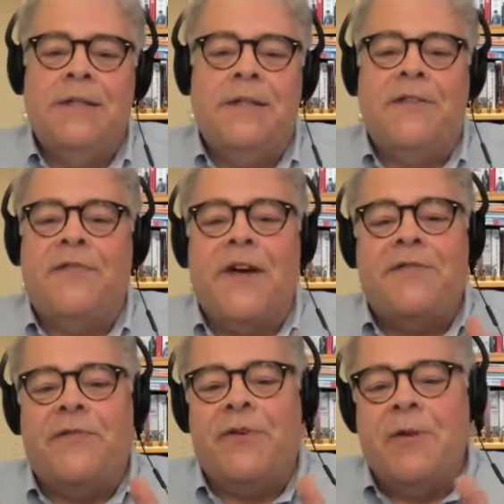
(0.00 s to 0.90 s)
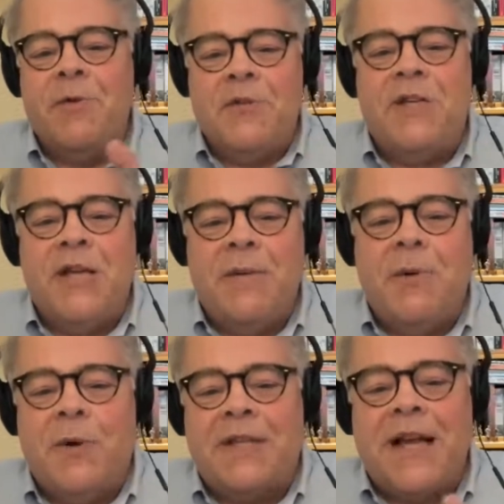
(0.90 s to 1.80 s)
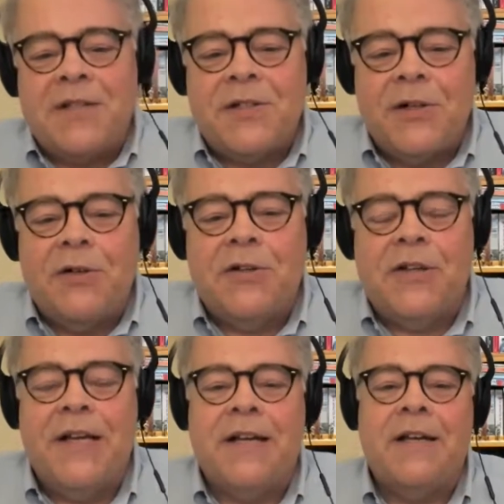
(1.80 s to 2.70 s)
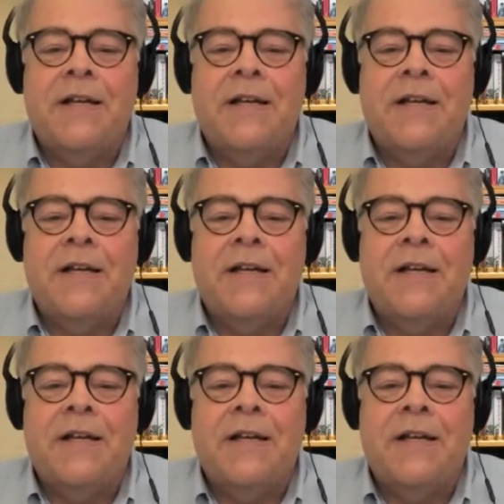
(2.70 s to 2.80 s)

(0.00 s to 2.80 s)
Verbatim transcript: the fight for the museum, and what that's going to look like.